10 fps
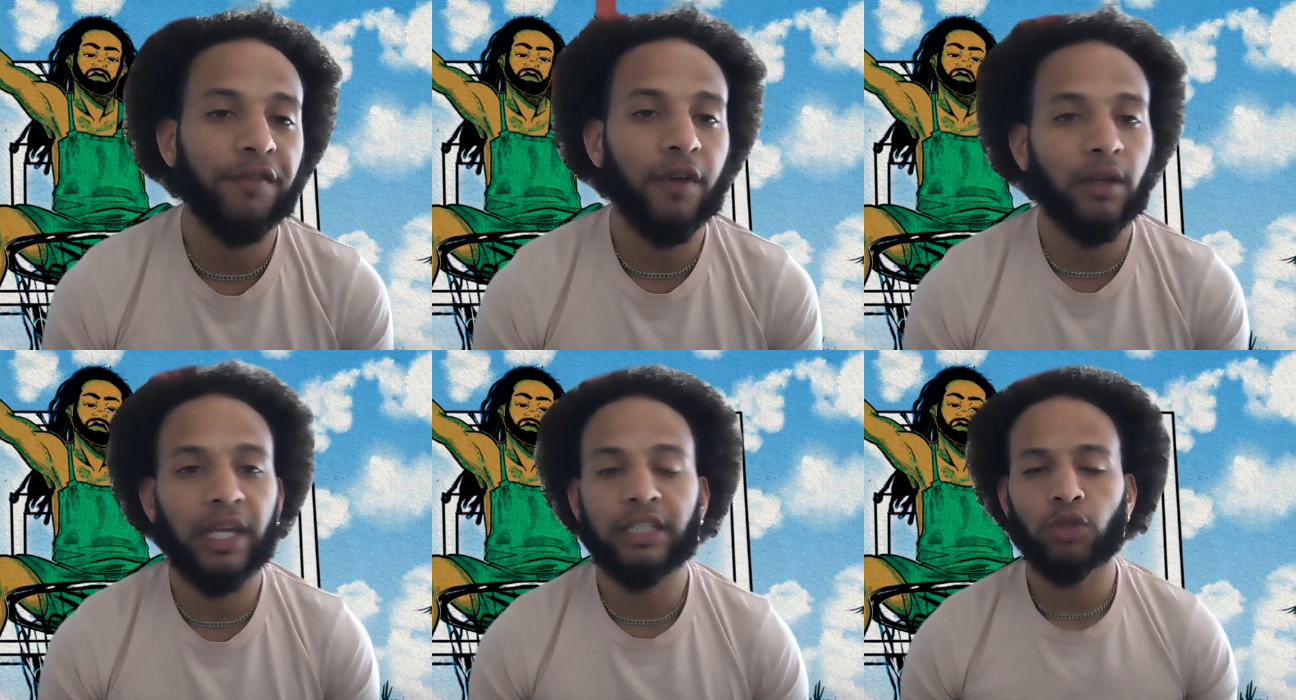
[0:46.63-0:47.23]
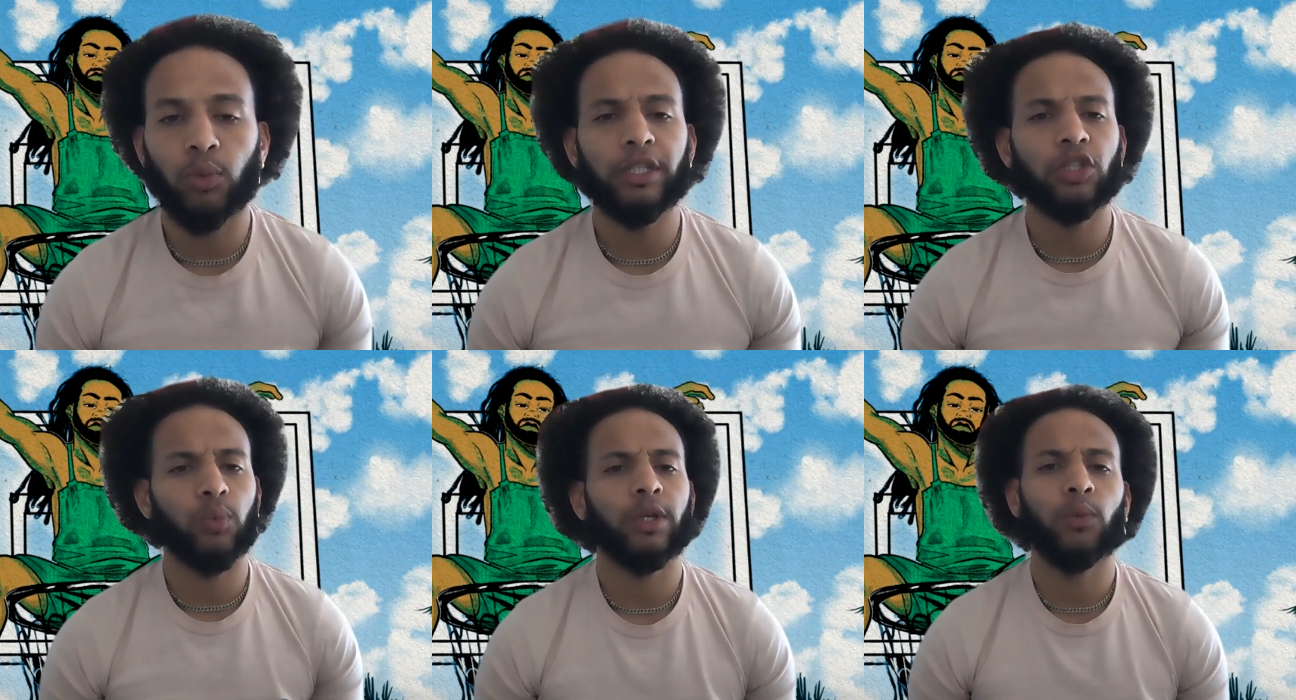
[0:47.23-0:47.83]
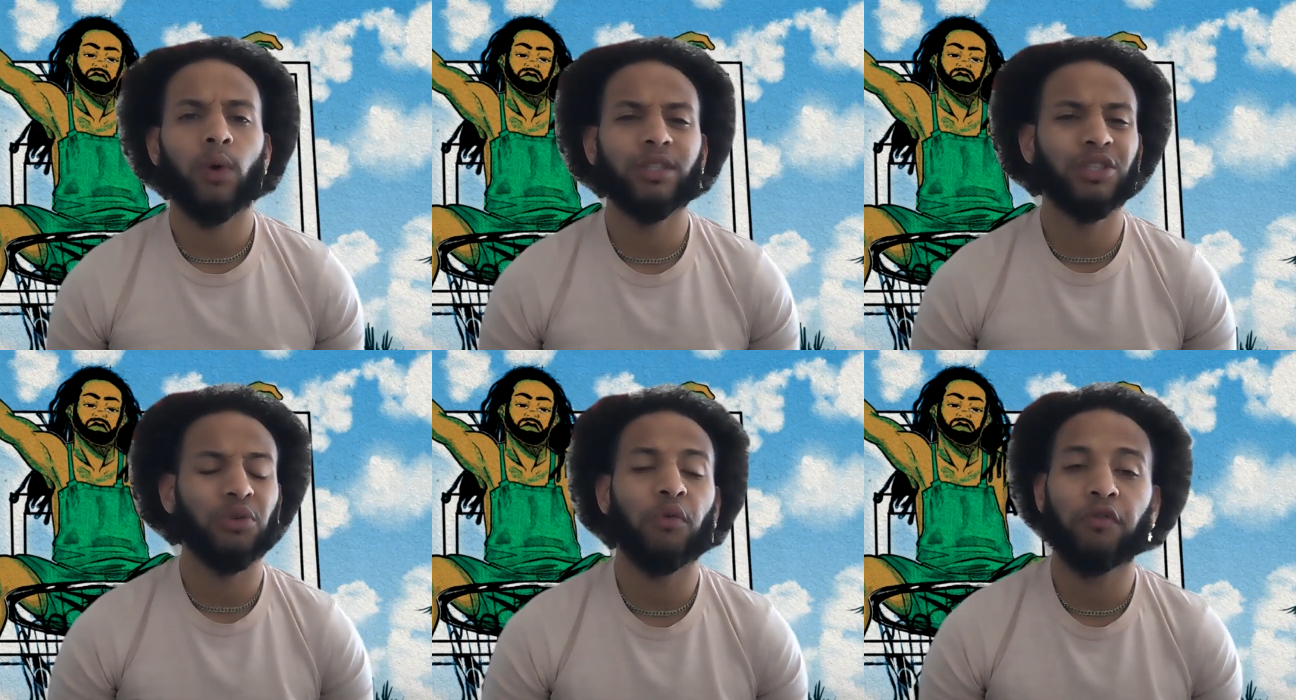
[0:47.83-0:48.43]
Speaker 1: FLA 2021
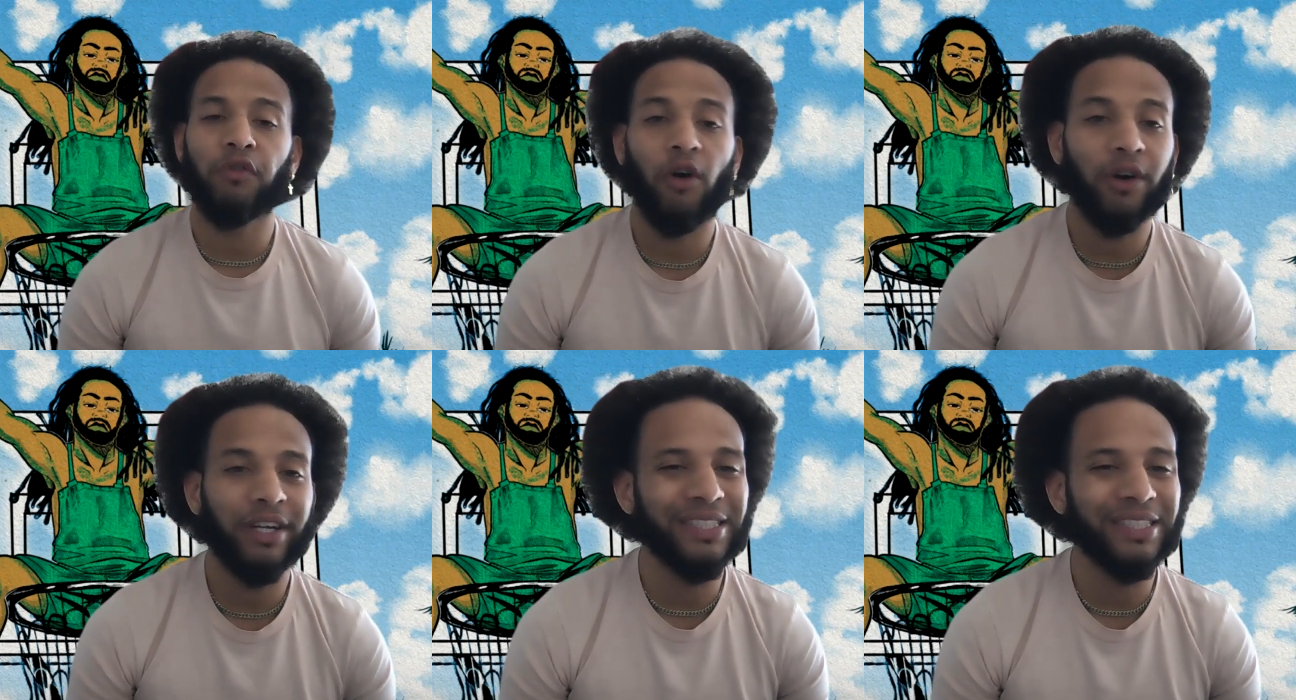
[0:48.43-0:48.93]
so far.